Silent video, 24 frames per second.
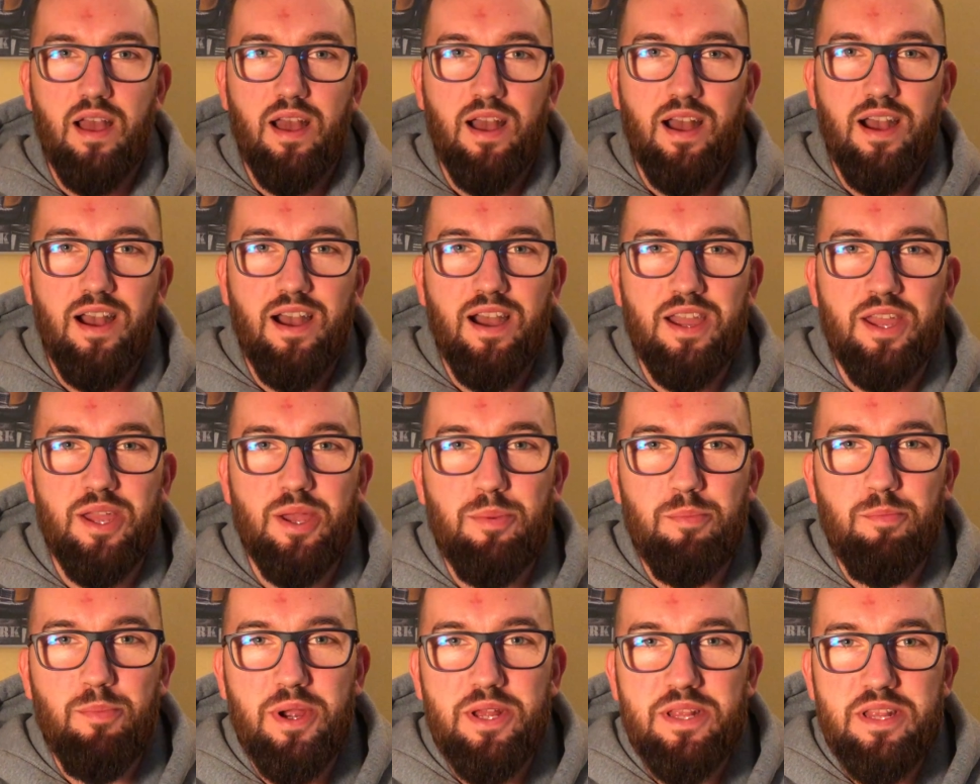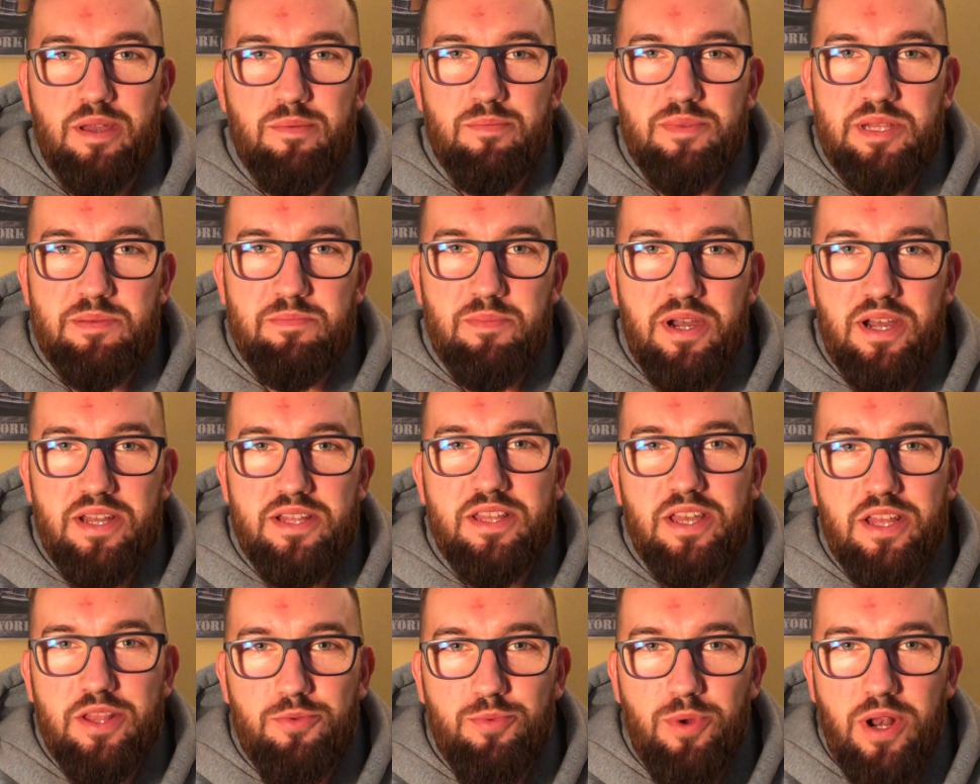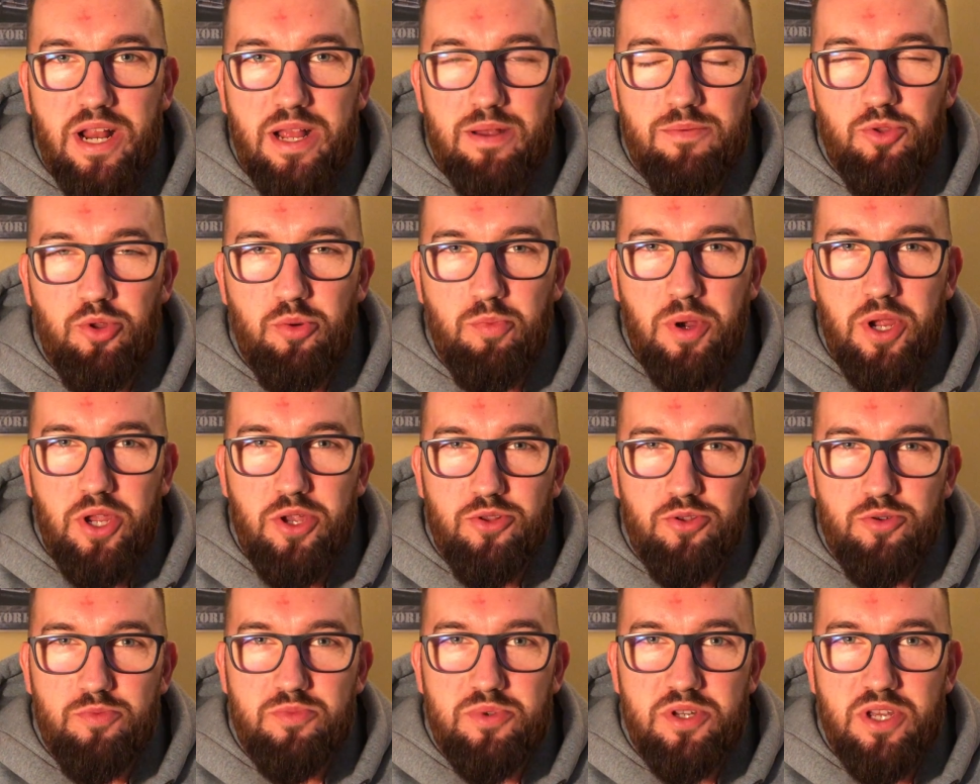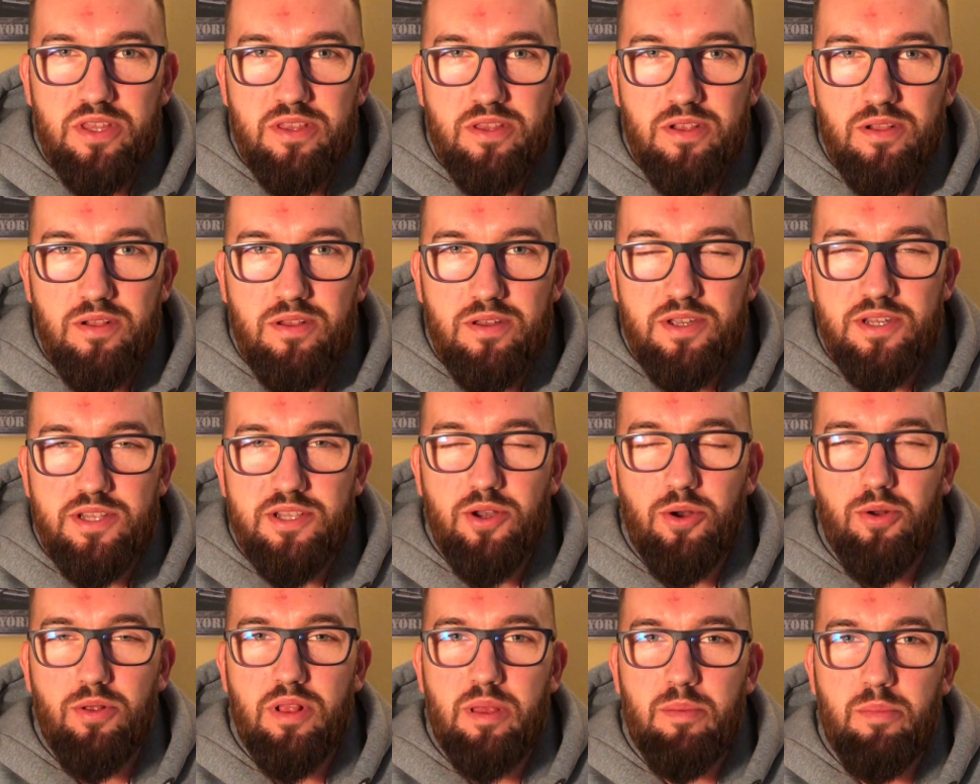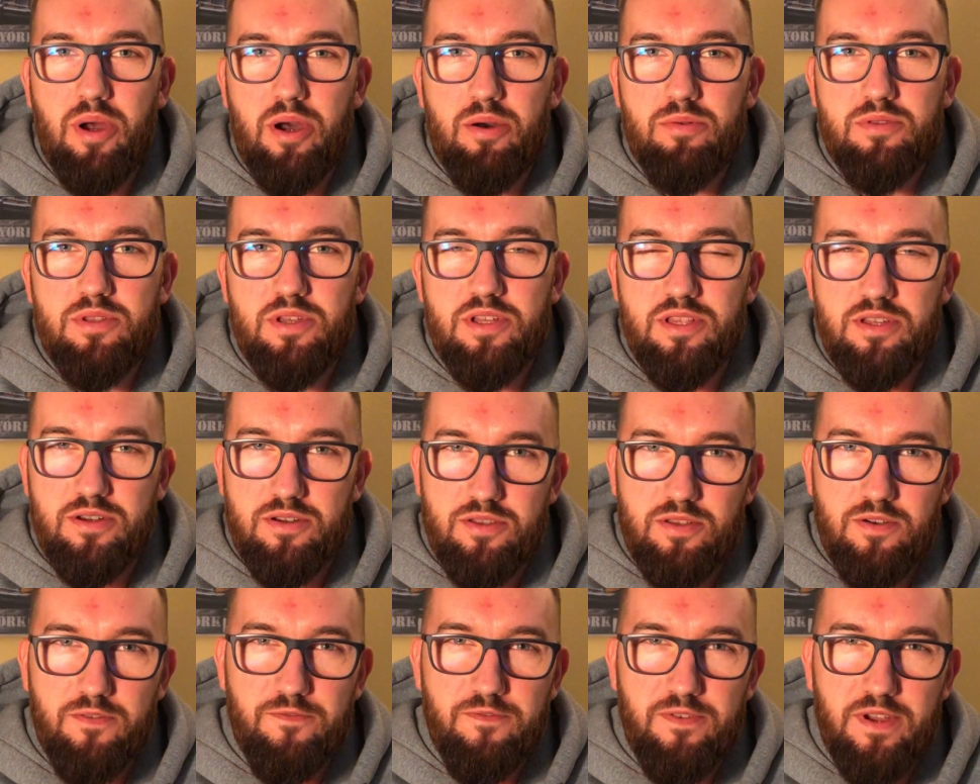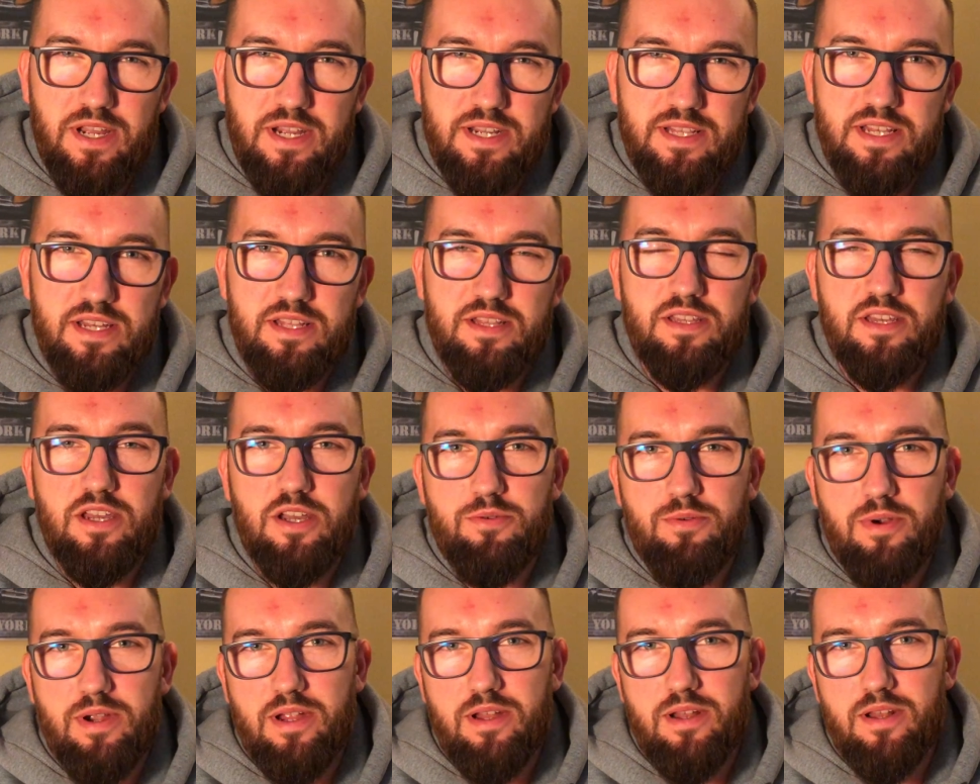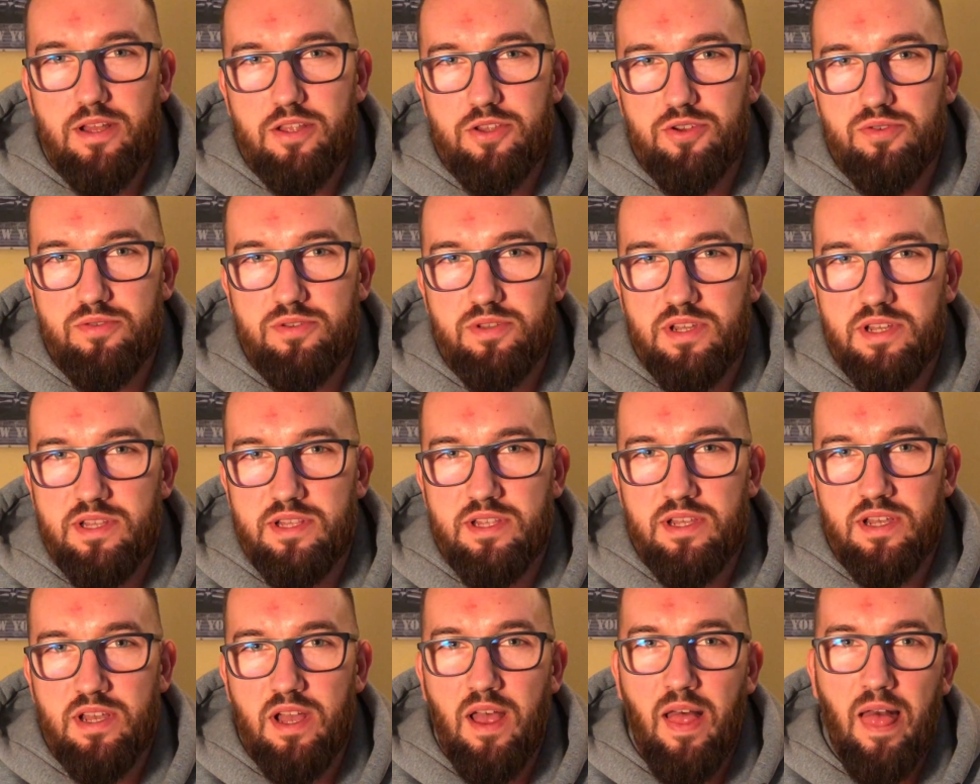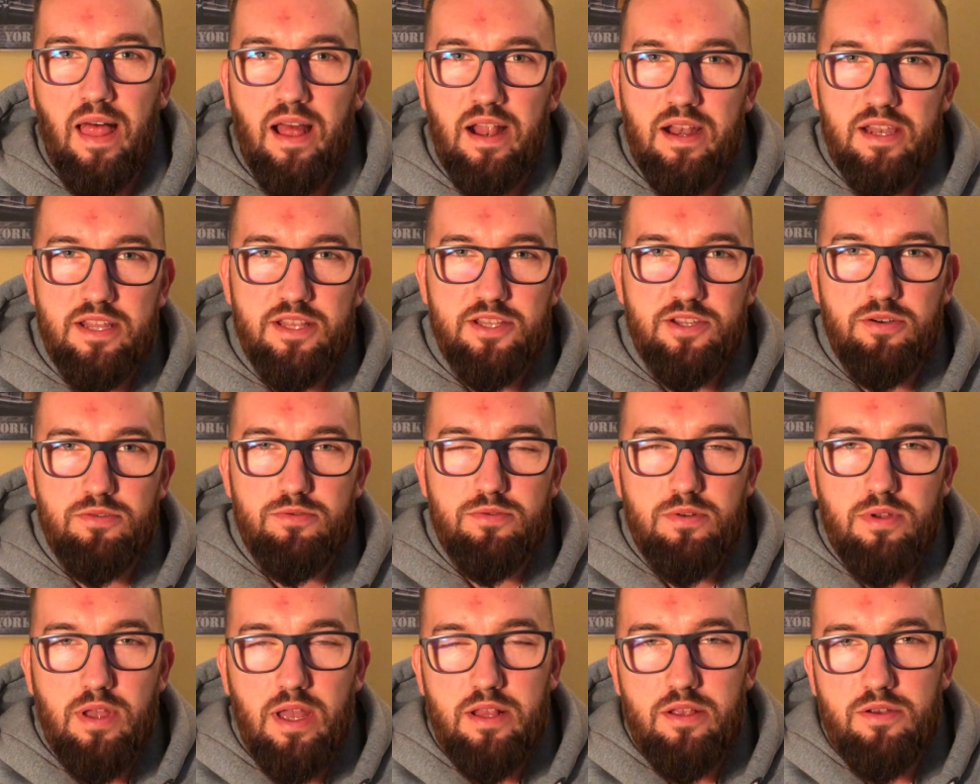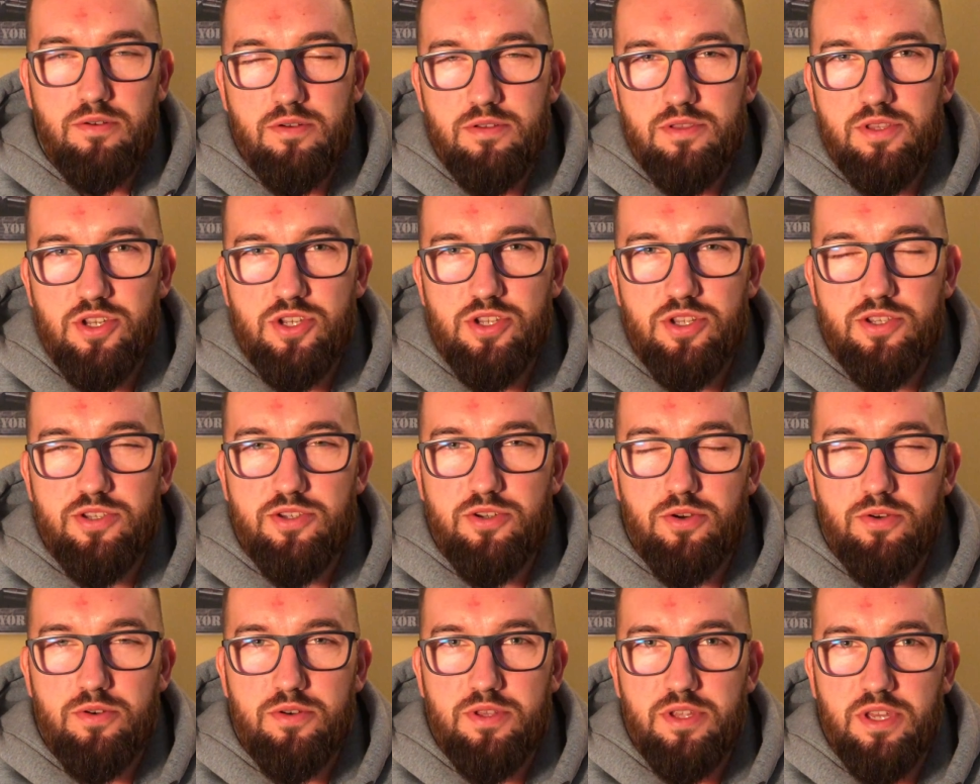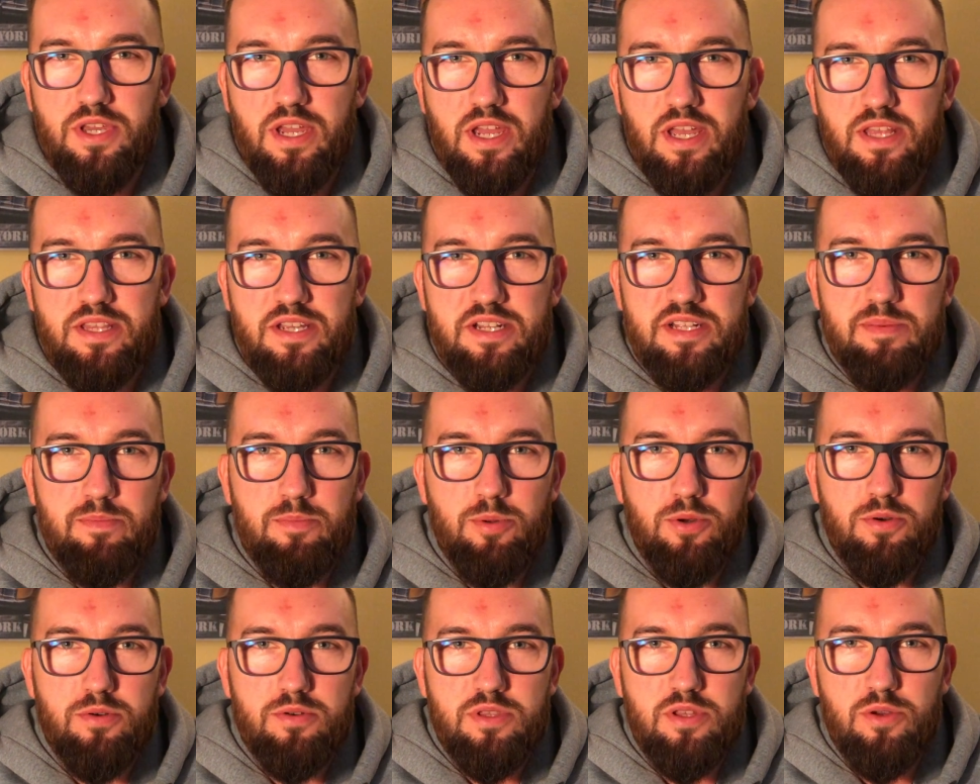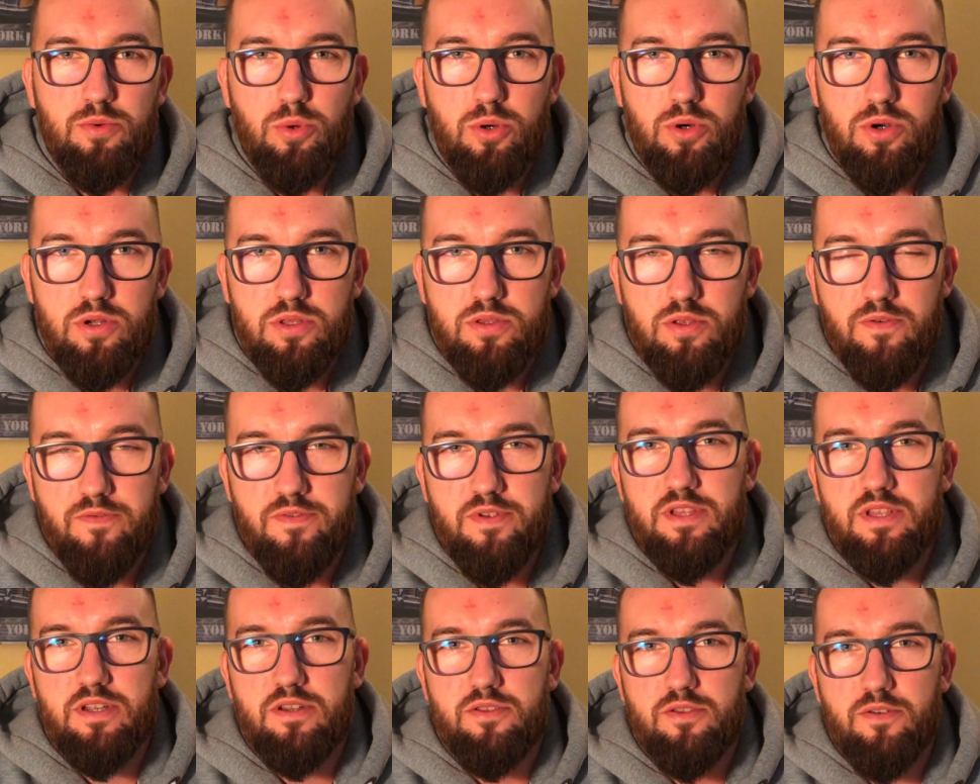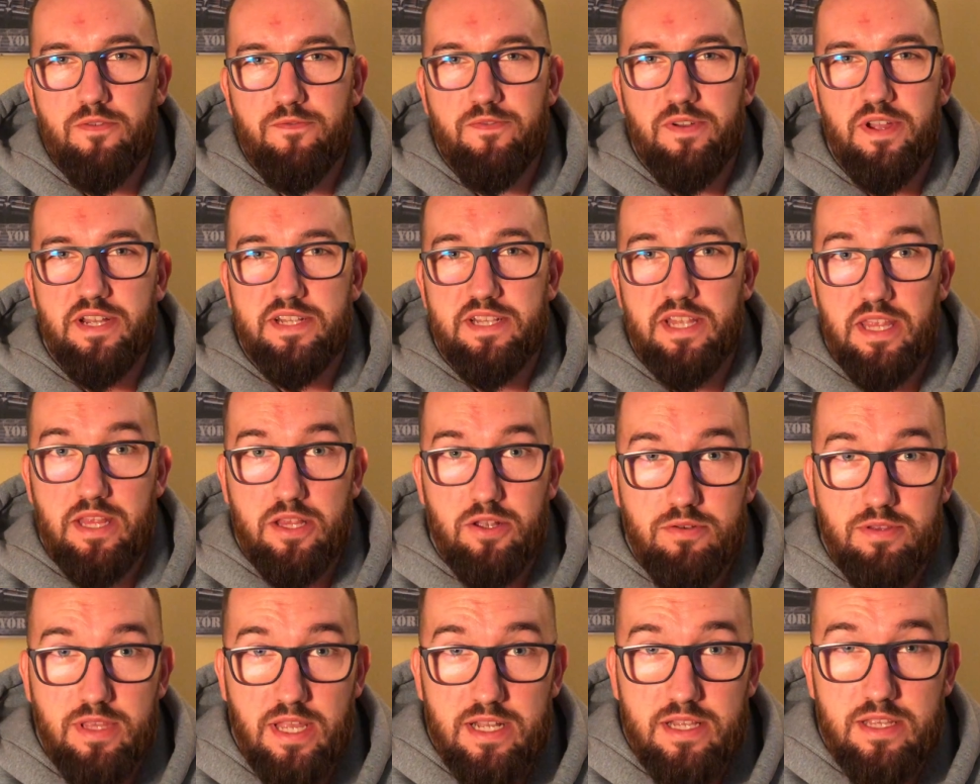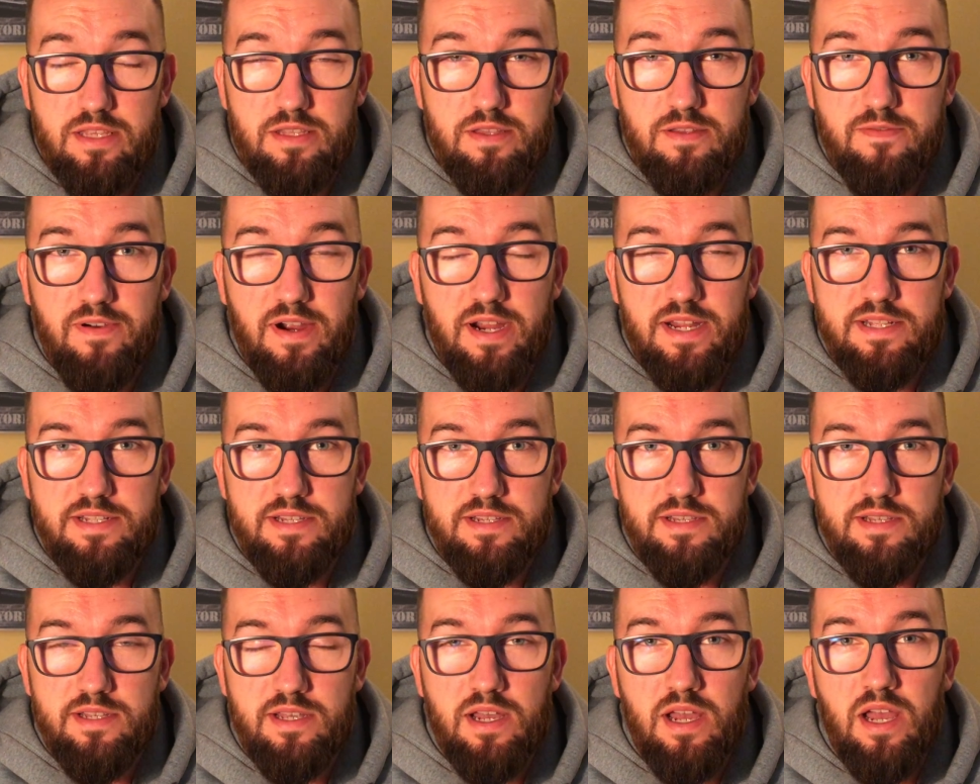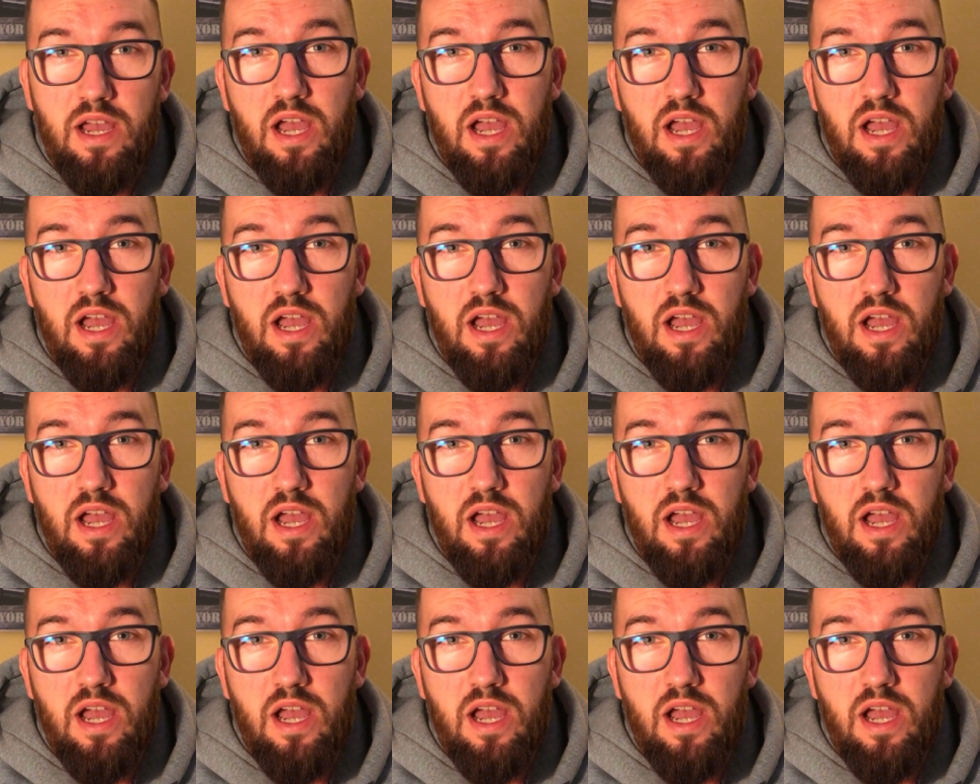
Hi, my name is Matt and welcome to my YouTube channel. It's all about Internet of Things and DIY electronics. Let's go together on this journey and explore the world of Internet of Things and connected devices.